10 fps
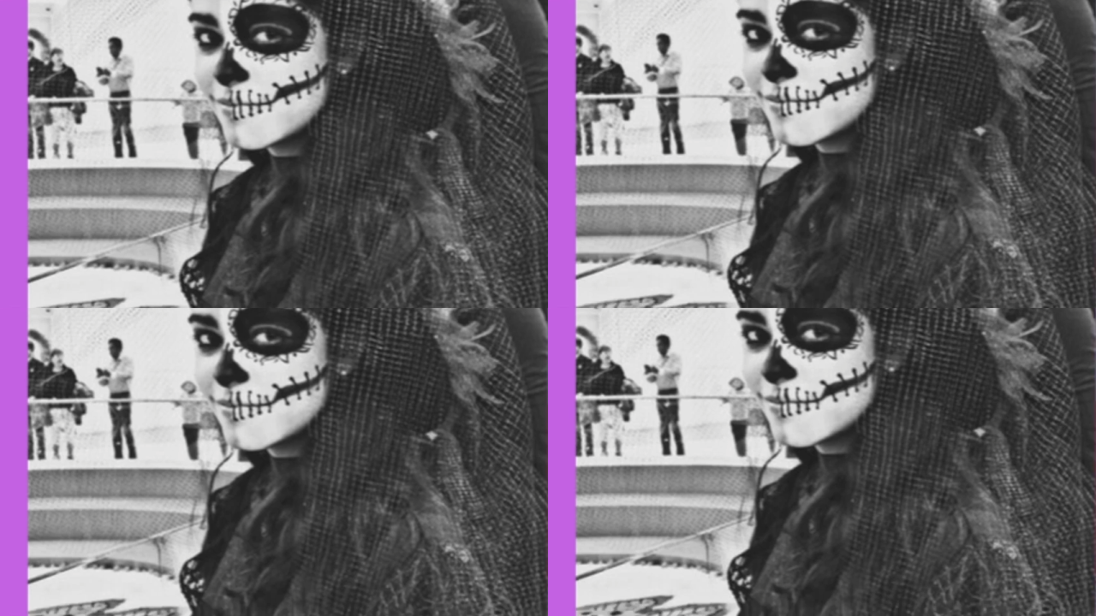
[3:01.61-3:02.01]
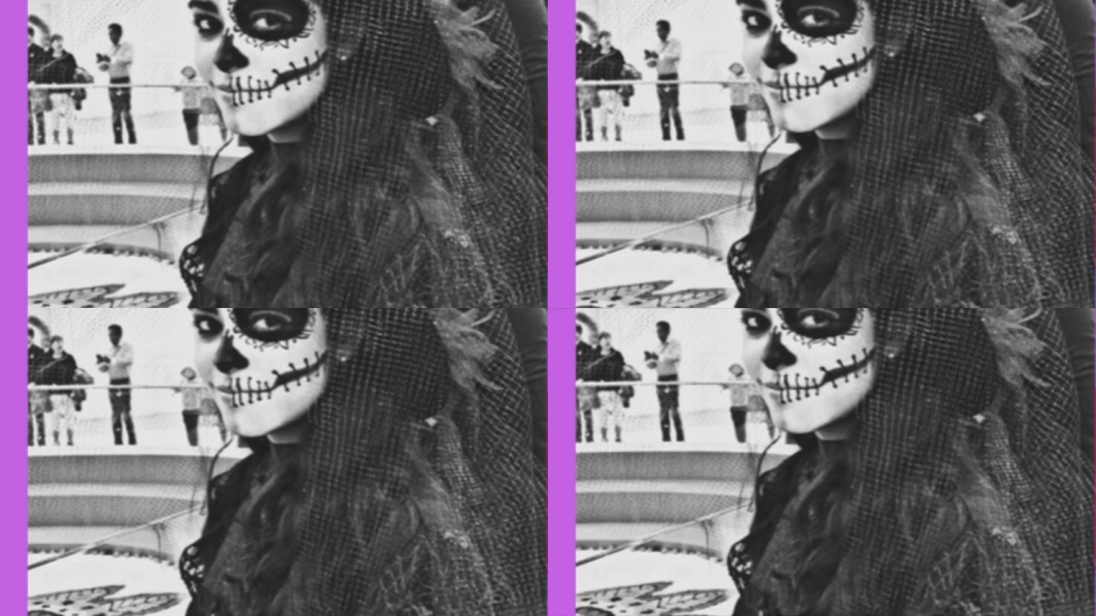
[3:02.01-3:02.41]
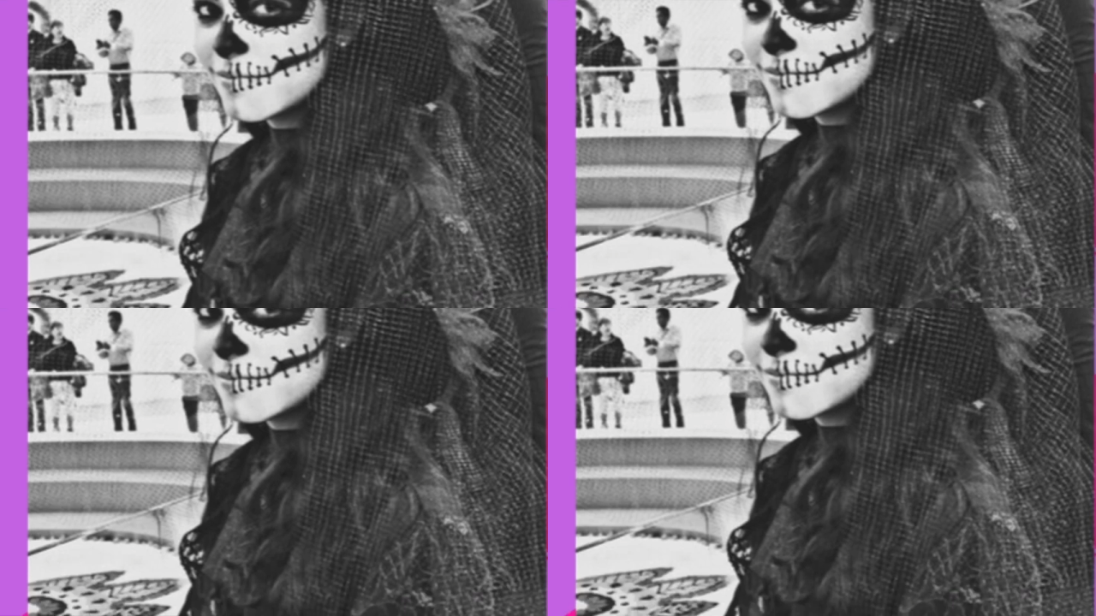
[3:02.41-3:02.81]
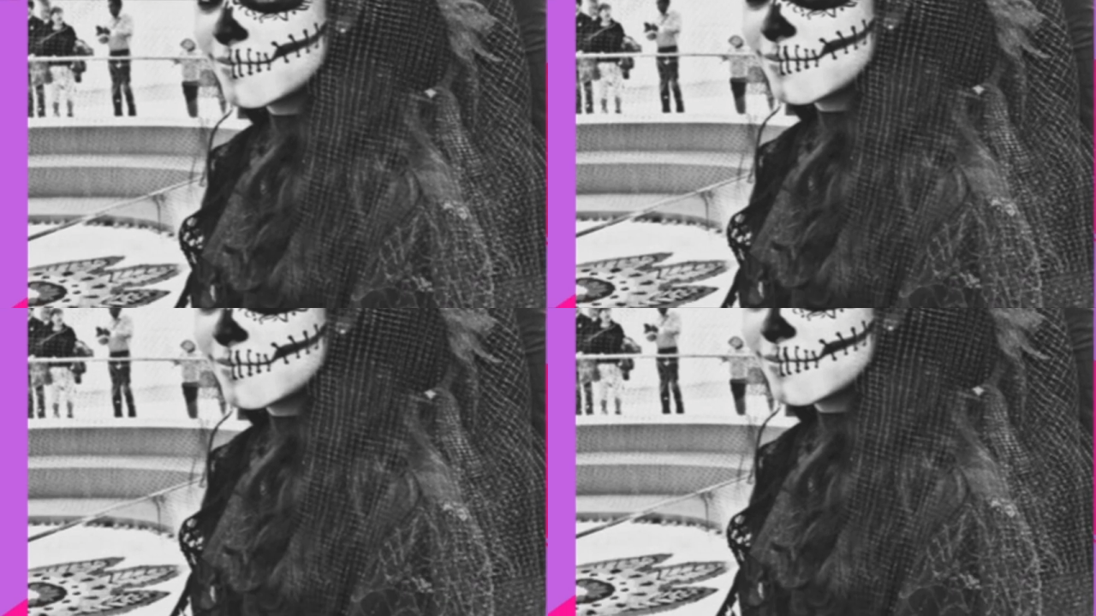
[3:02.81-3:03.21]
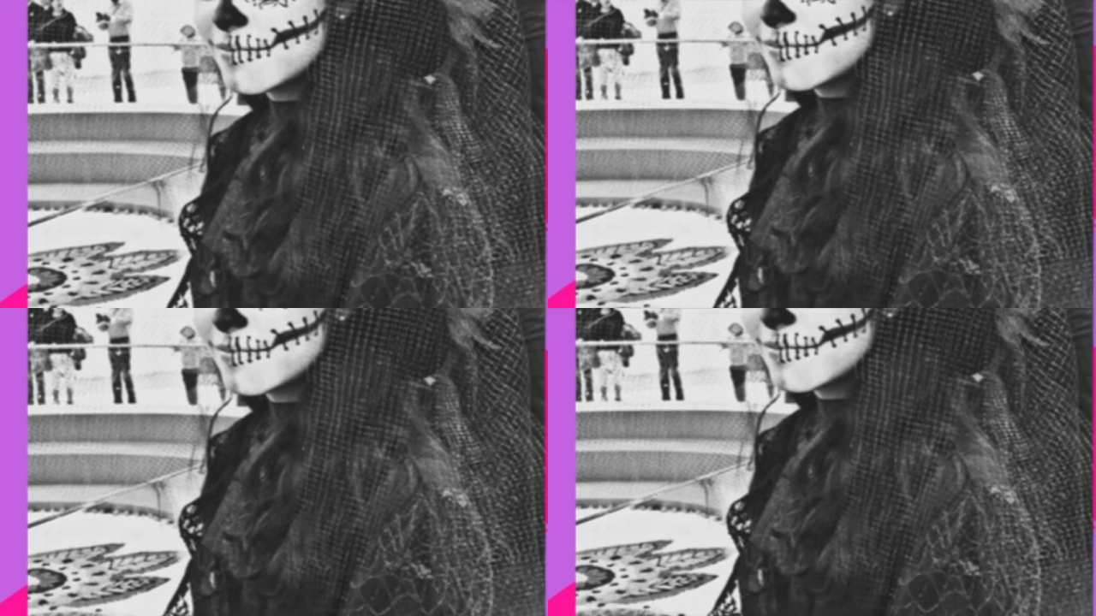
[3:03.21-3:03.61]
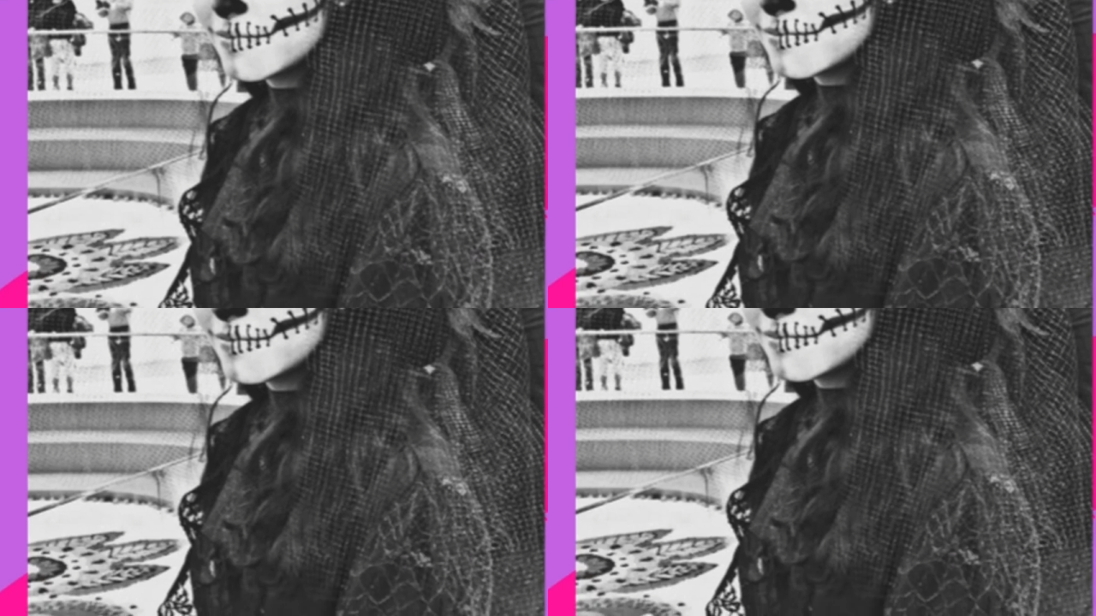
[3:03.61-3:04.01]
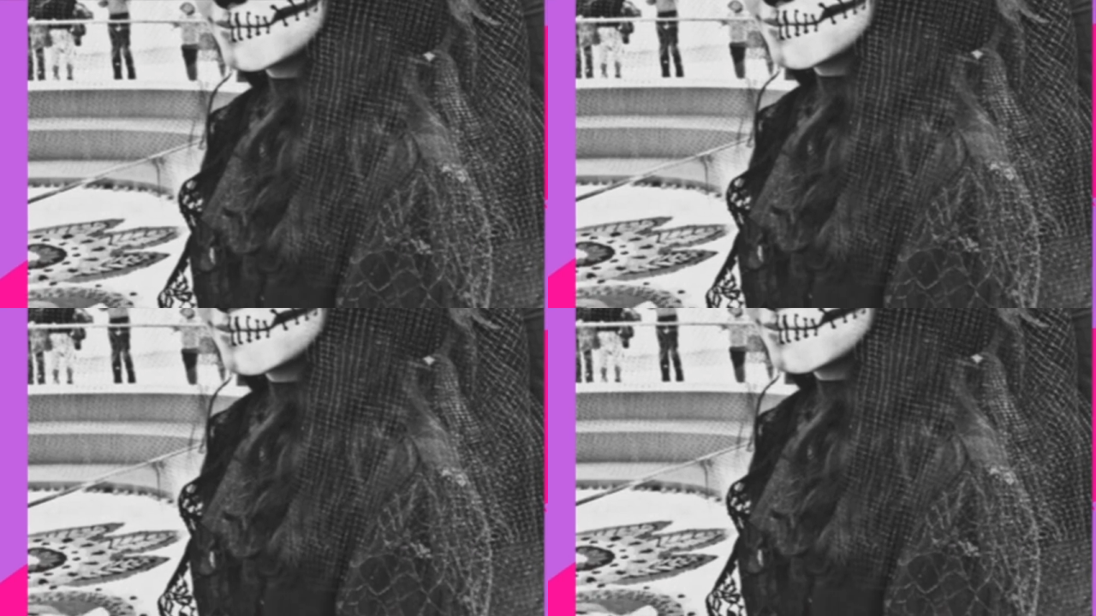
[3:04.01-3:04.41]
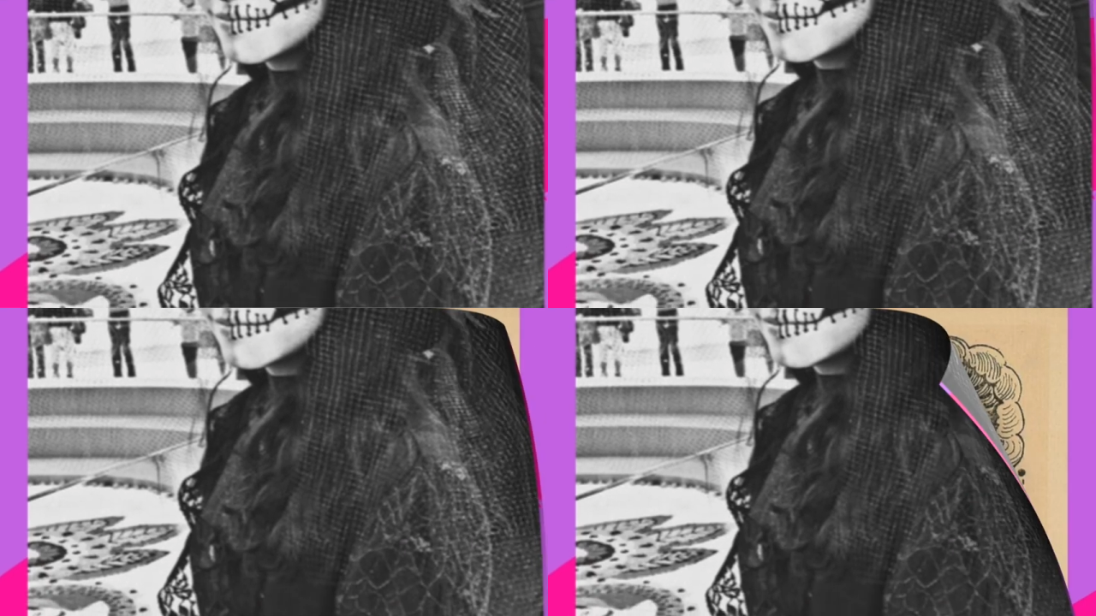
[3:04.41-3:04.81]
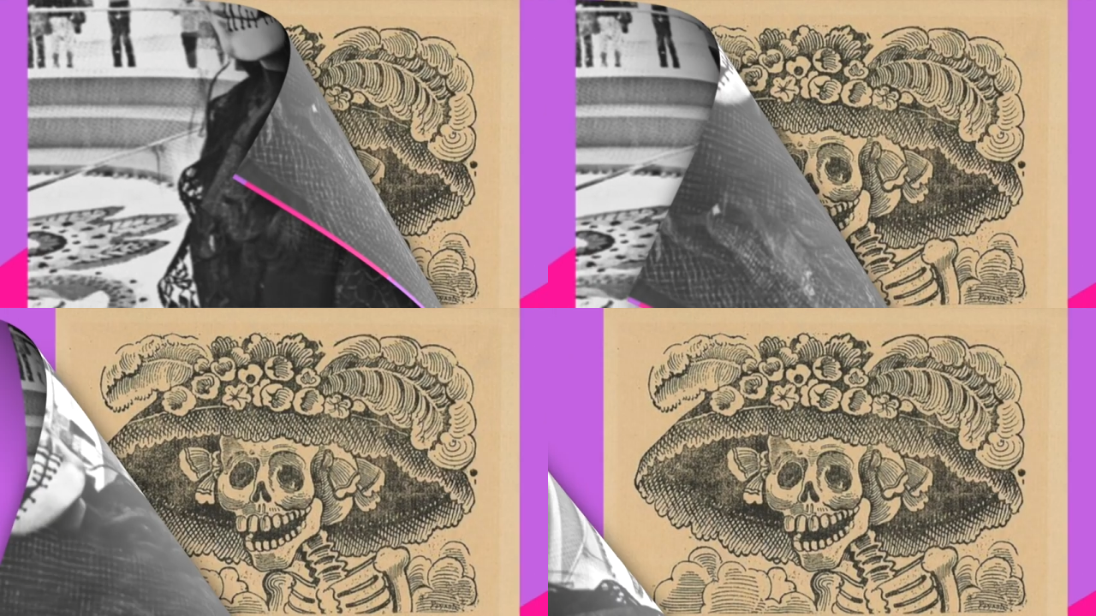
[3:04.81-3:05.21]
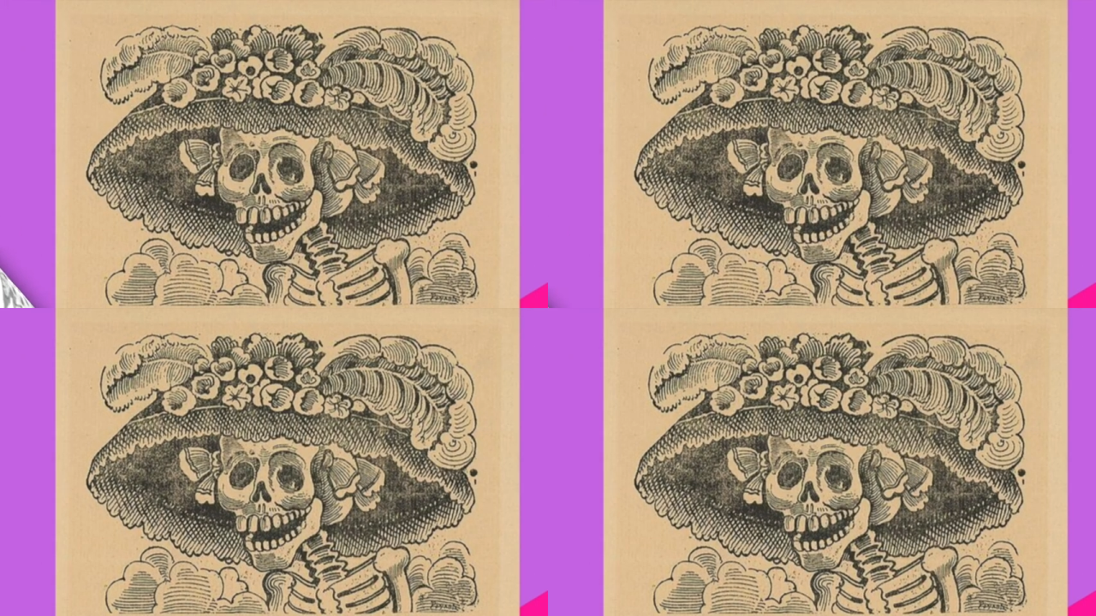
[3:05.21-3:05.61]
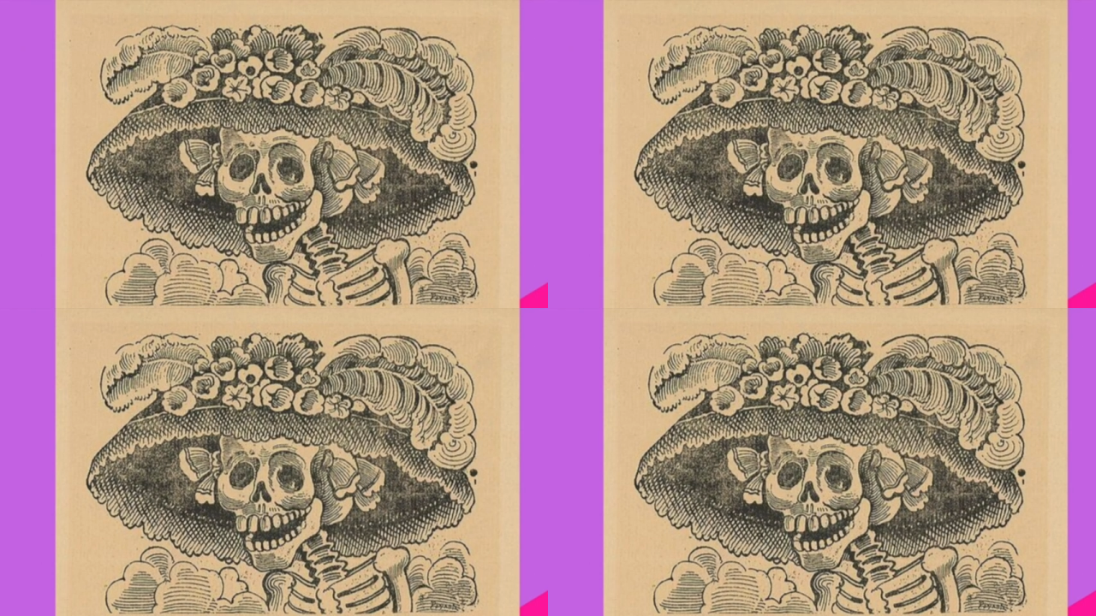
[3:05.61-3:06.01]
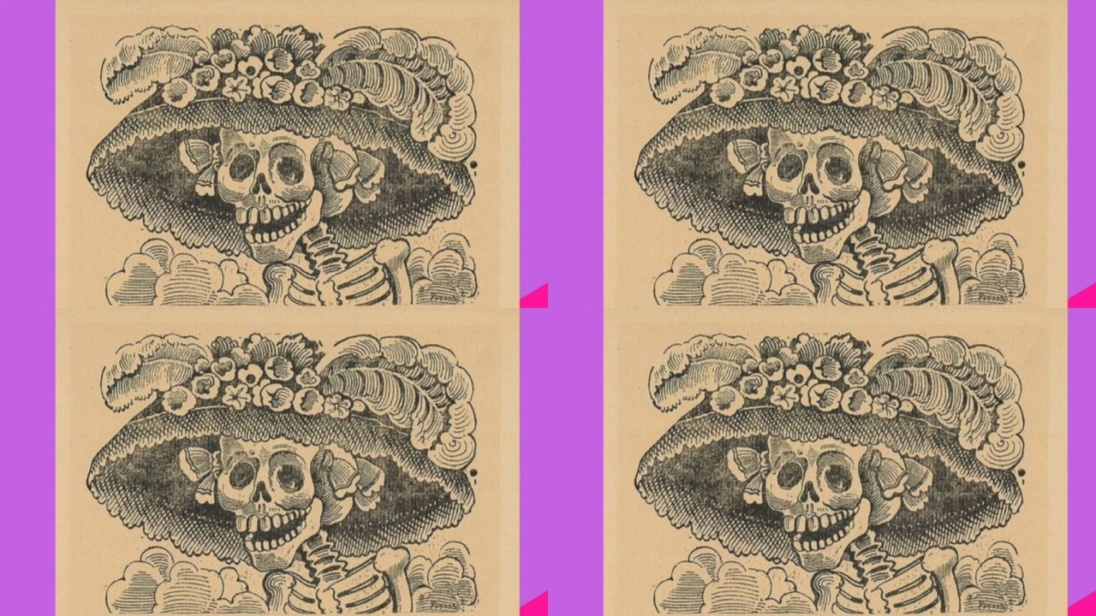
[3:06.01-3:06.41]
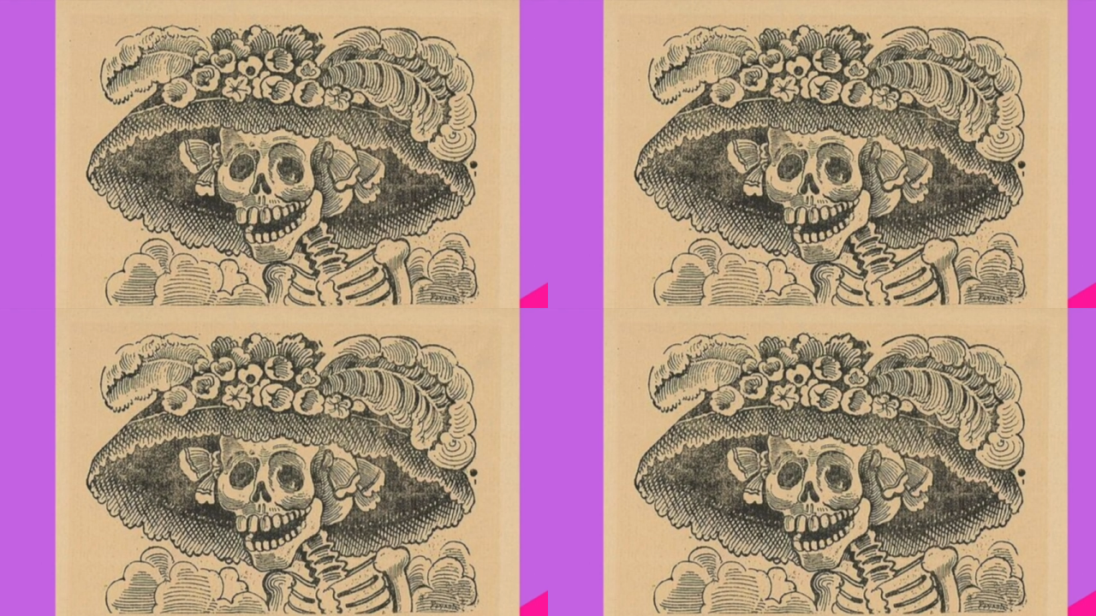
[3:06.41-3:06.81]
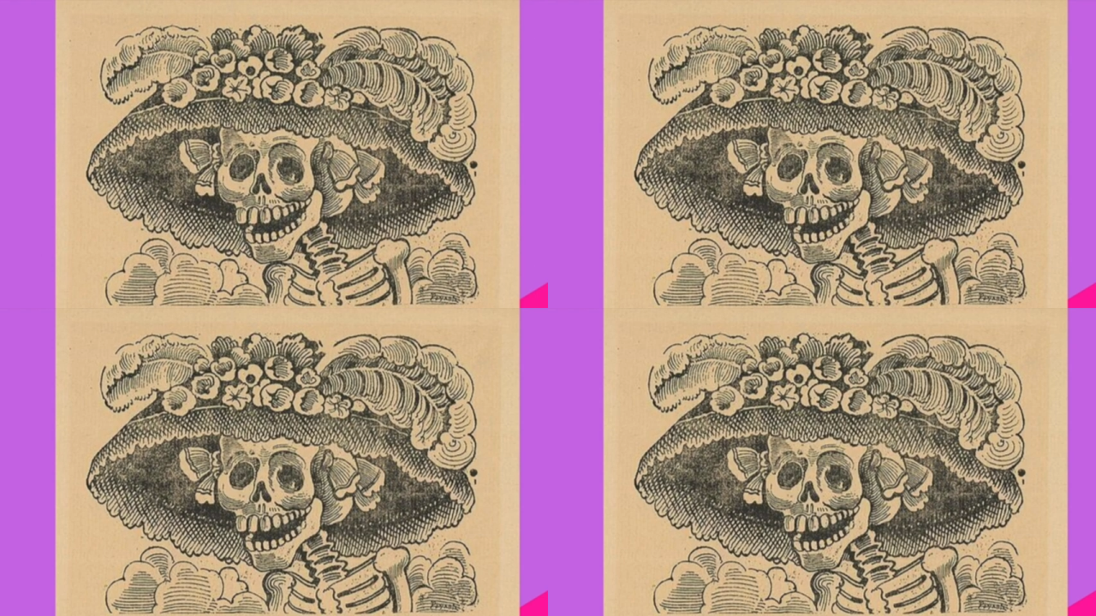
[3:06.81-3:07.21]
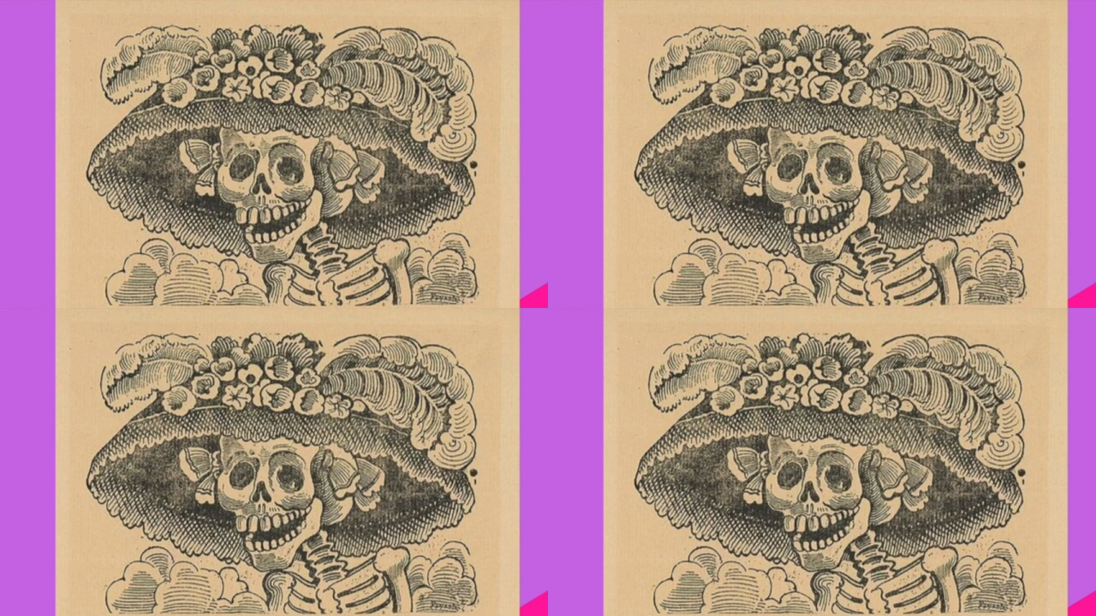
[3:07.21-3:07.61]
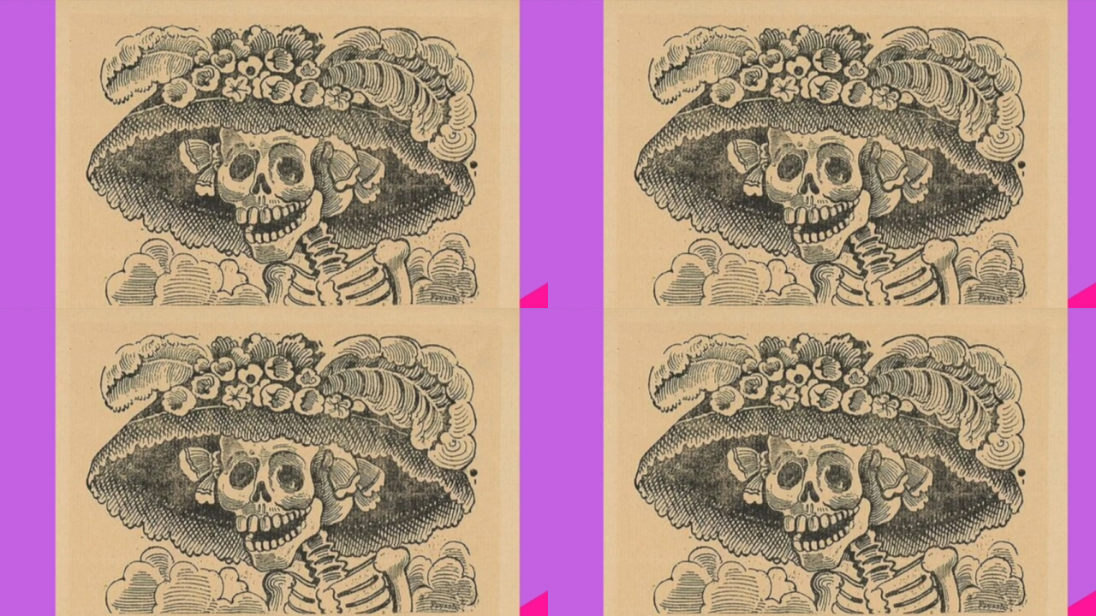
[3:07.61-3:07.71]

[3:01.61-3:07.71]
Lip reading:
No face is visible, so there are no lips to read.